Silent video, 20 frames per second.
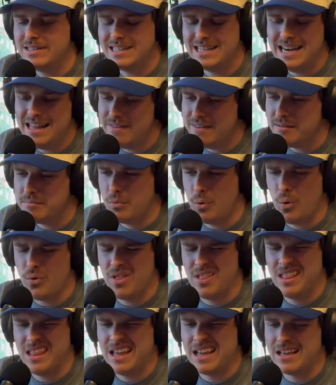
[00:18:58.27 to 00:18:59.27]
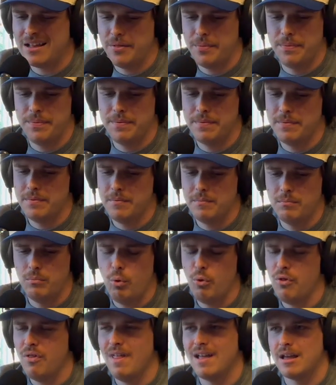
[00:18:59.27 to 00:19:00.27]
anything more than like
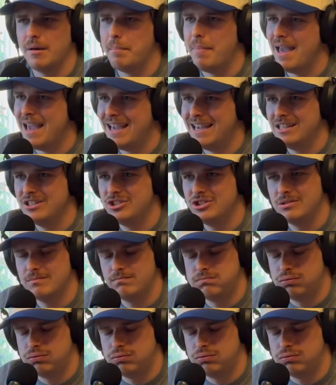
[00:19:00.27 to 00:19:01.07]
a page,